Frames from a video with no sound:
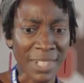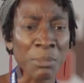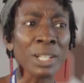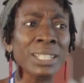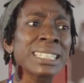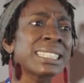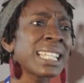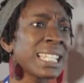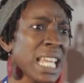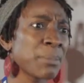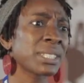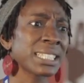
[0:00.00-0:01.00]
not going to say
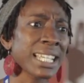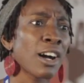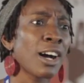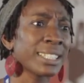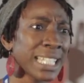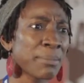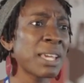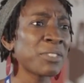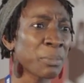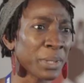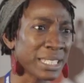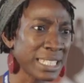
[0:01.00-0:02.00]
names because I can't name
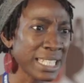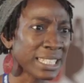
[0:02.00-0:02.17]
everybody,